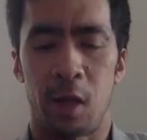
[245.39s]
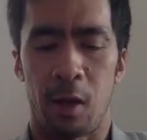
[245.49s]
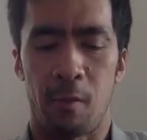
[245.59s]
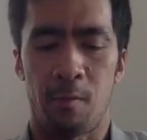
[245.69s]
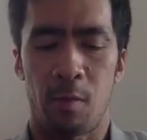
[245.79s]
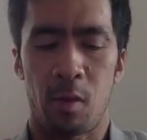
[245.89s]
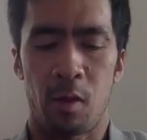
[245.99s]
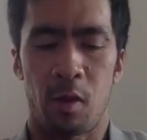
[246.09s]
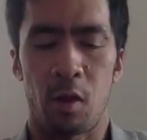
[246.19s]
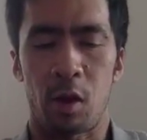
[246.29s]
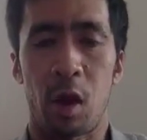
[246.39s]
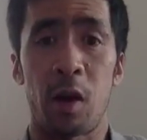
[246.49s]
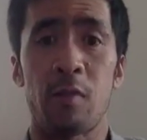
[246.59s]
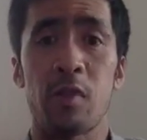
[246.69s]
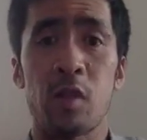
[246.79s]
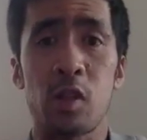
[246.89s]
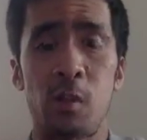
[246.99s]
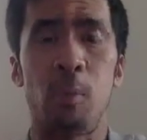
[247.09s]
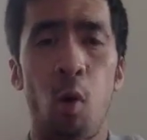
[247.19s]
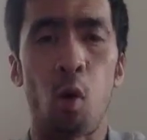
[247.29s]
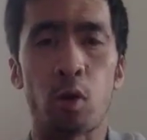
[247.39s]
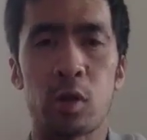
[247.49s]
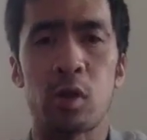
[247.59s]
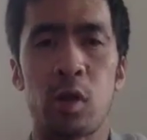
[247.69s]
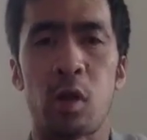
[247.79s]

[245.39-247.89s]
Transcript: that kind of support